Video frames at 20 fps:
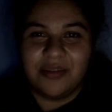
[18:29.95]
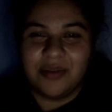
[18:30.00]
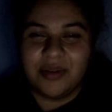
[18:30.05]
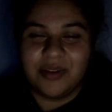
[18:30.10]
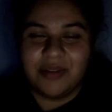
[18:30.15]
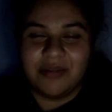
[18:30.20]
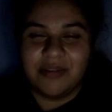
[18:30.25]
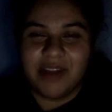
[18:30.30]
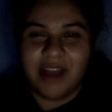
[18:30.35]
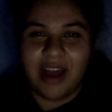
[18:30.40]
when
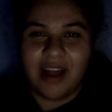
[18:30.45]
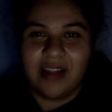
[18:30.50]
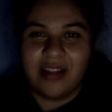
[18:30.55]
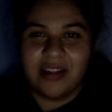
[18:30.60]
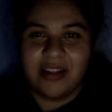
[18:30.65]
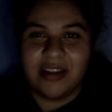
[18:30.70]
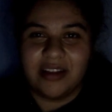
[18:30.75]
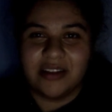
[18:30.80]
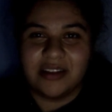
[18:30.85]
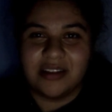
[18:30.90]
in
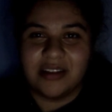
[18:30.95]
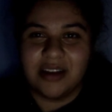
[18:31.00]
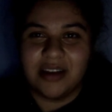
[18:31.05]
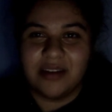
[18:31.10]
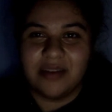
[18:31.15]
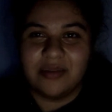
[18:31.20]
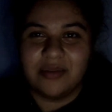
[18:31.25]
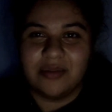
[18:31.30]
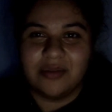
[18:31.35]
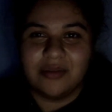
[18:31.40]
reality, it's like,
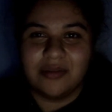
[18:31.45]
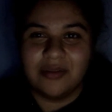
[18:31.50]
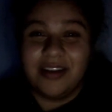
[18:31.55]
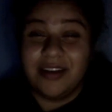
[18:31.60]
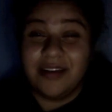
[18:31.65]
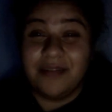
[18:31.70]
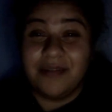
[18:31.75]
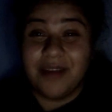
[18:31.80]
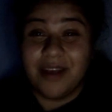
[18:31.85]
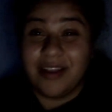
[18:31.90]
well,
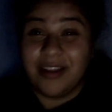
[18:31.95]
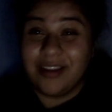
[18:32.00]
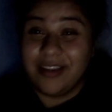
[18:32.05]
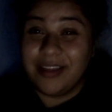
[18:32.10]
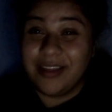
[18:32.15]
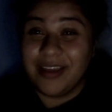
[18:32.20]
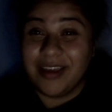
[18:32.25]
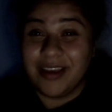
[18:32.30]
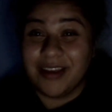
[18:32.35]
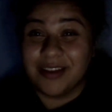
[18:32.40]
if
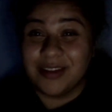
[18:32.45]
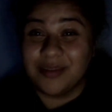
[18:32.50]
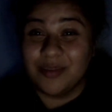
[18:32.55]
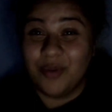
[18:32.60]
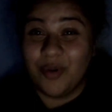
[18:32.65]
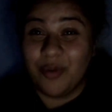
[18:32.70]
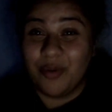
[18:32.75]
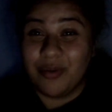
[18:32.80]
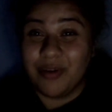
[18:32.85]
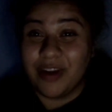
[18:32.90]
anything, it's
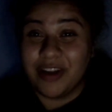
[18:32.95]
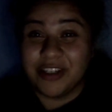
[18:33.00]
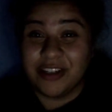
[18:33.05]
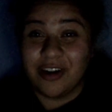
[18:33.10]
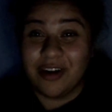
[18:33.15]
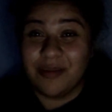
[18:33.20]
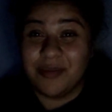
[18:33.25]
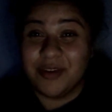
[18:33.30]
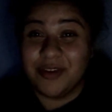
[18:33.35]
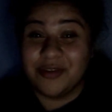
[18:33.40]
more
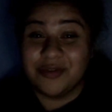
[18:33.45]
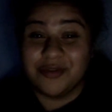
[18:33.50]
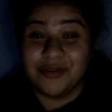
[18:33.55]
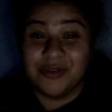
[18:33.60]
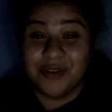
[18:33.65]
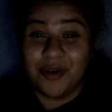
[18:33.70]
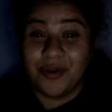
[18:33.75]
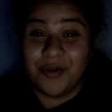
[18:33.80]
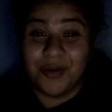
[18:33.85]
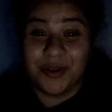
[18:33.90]
pressure because
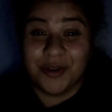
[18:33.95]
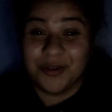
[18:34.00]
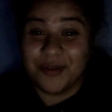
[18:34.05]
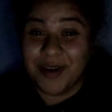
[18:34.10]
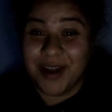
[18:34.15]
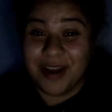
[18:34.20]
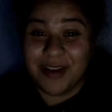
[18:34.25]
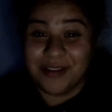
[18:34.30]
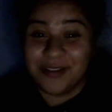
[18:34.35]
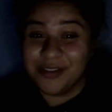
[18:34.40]
no one
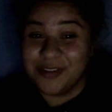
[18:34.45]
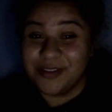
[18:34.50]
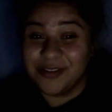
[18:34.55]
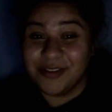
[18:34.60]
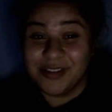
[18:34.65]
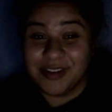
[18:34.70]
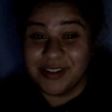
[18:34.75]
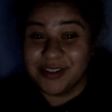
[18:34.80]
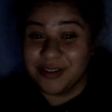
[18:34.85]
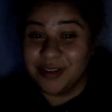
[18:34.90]
around you
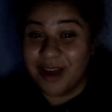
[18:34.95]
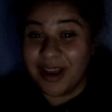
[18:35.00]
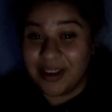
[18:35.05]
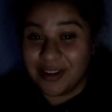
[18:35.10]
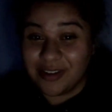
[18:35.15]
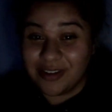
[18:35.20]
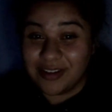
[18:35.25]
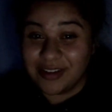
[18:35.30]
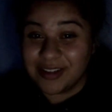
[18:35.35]
is like you.